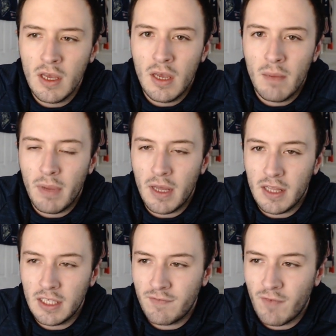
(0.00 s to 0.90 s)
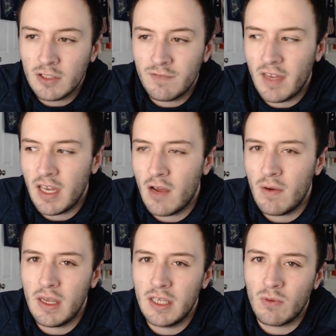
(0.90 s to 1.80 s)
But this first video
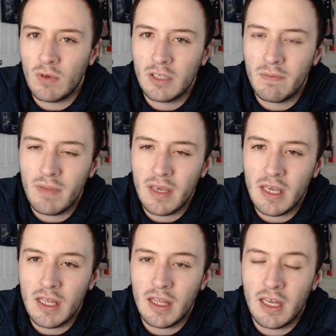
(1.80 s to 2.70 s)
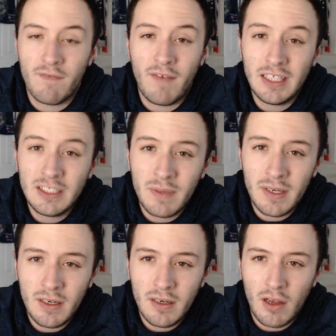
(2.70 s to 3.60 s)
is going to be the
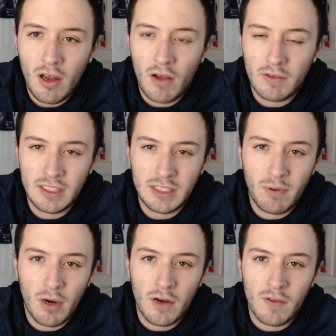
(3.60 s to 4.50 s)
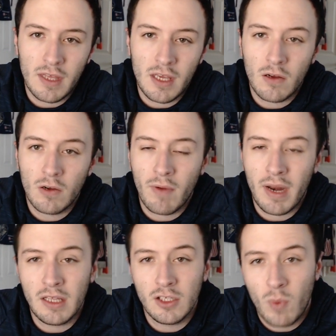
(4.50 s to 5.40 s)
defenseman. Obviously, it's part of the
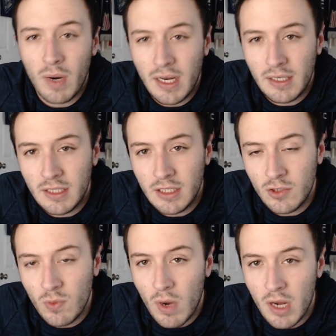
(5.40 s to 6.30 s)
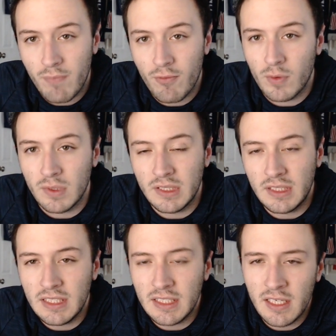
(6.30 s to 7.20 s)
grading the 2019-20 Bruins
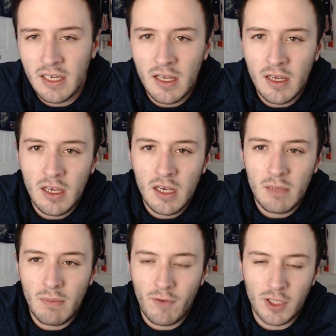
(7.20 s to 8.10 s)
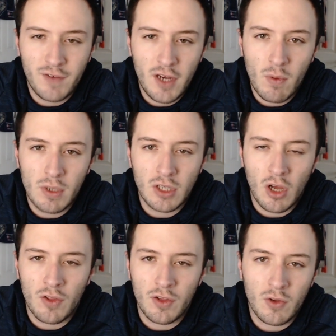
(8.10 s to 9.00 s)
season. The first video was
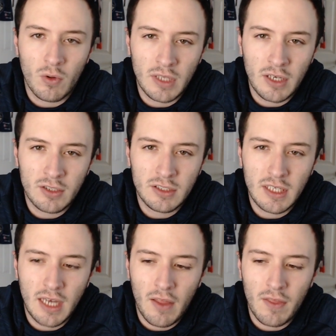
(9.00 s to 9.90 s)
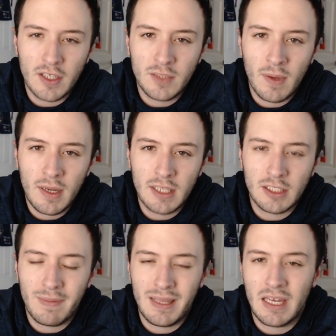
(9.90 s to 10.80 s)
on the goaltenders. Now this one is
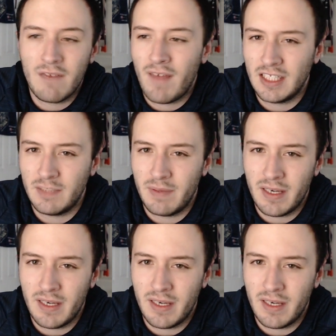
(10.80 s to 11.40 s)
going to be the defenseman.